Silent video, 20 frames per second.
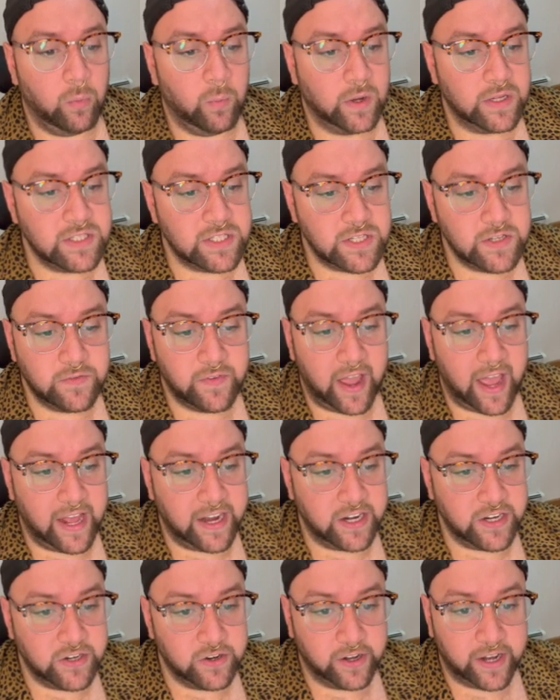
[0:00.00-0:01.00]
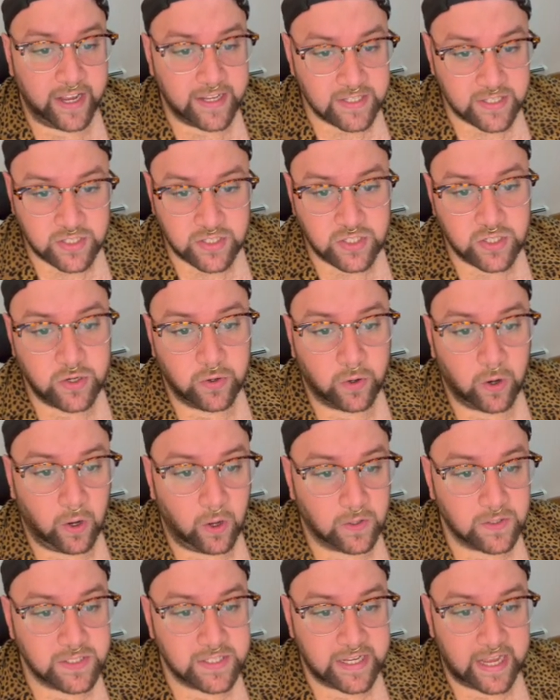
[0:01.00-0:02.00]
once you've added your guests, you're
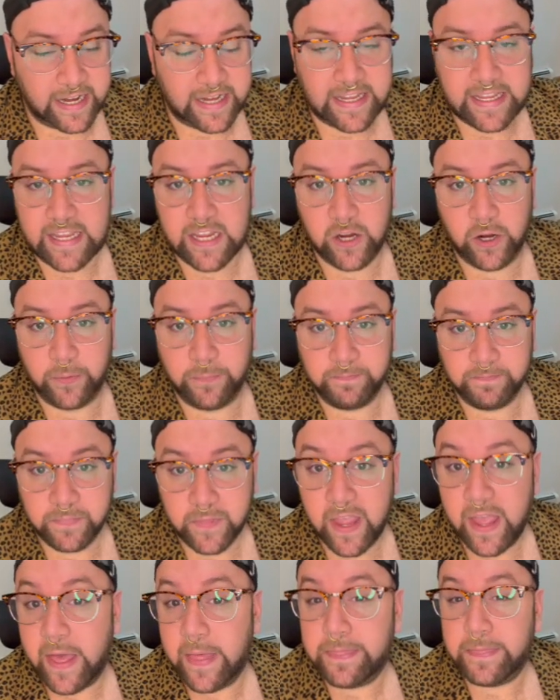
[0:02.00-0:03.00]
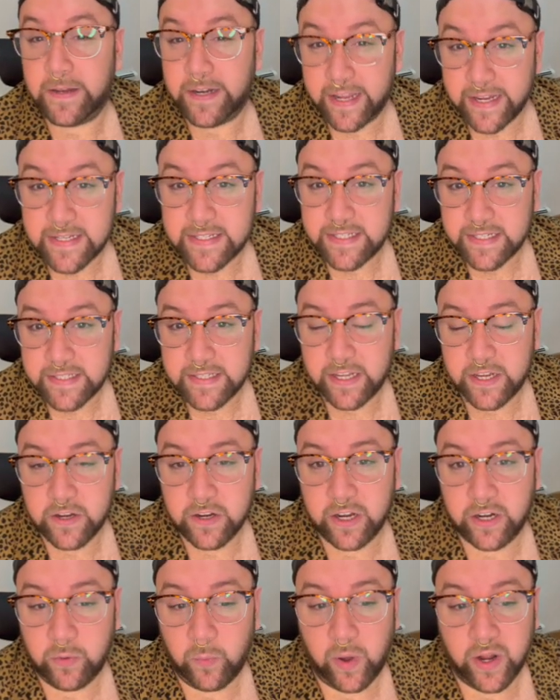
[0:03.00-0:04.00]
all set here. The next thing that you're
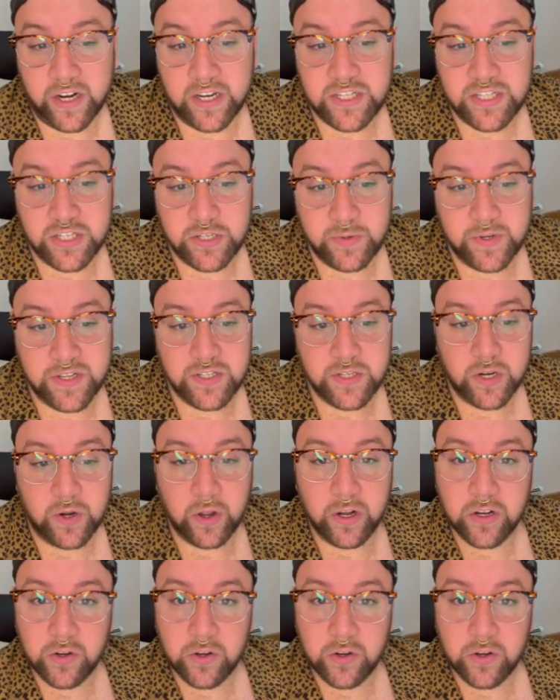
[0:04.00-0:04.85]
going to want to do is you're going